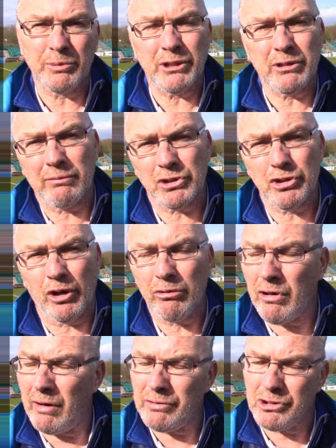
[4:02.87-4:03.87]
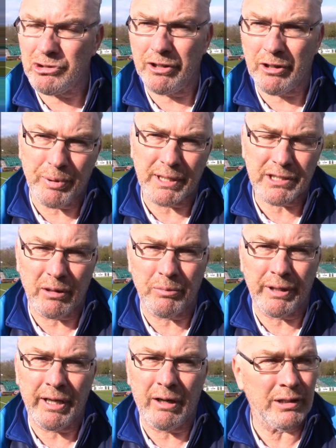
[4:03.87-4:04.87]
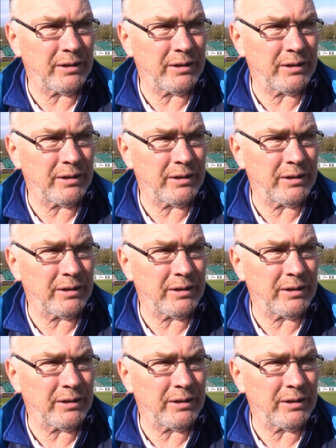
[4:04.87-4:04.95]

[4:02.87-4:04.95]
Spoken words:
we need to have a shot rather than trying to pick somebody out,